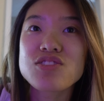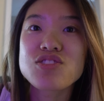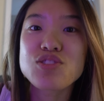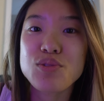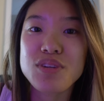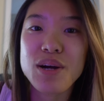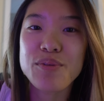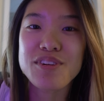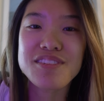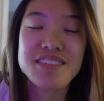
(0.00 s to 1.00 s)
so not
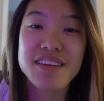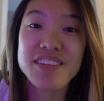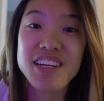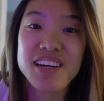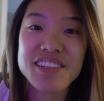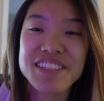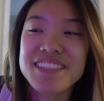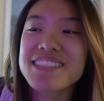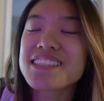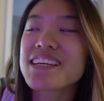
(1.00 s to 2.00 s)
worth seven
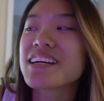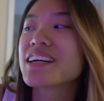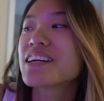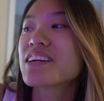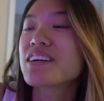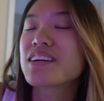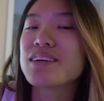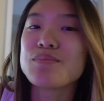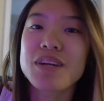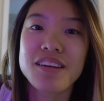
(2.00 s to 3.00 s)
dollars.
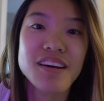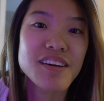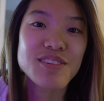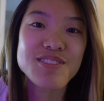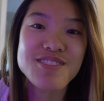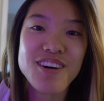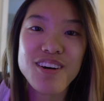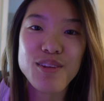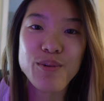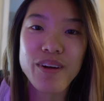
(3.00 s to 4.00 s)
McDonald's
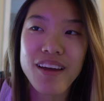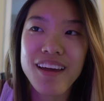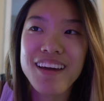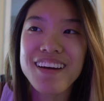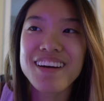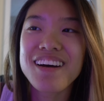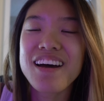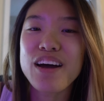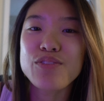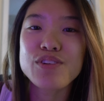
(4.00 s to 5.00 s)
all the way.
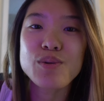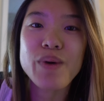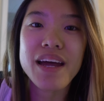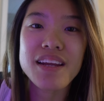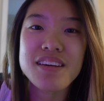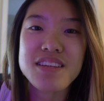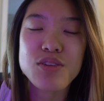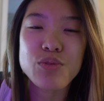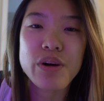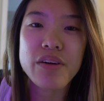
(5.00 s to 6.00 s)
I feel bad because I
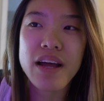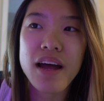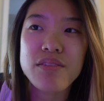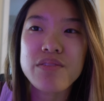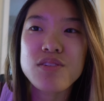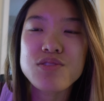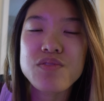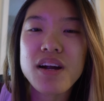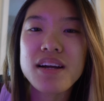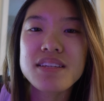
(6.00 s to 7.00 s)
threw out half of those
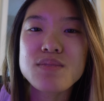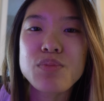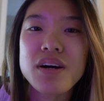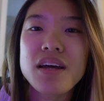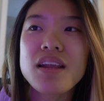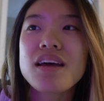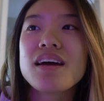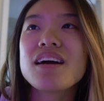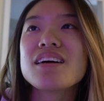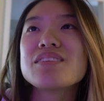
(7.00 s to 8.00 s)
fries, but
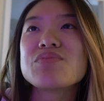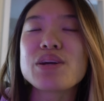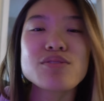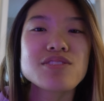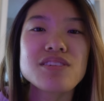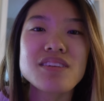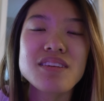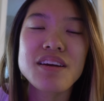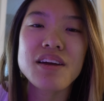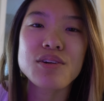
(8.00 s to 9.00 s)
they were starting
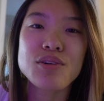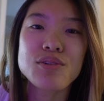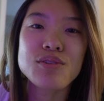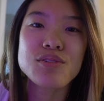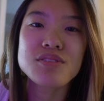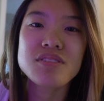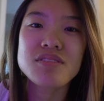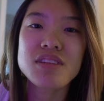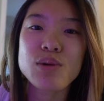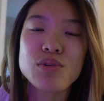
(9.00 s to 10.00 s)
to get cold.
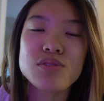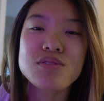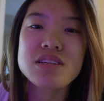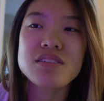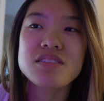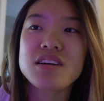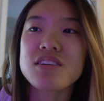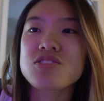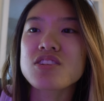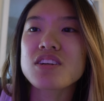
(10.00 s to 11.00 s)
They were losing their
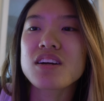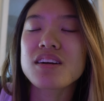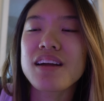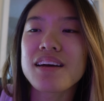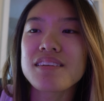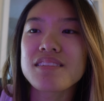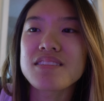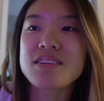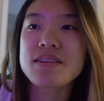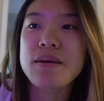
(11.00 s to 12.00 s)
texture,
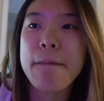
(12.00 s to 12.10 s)
and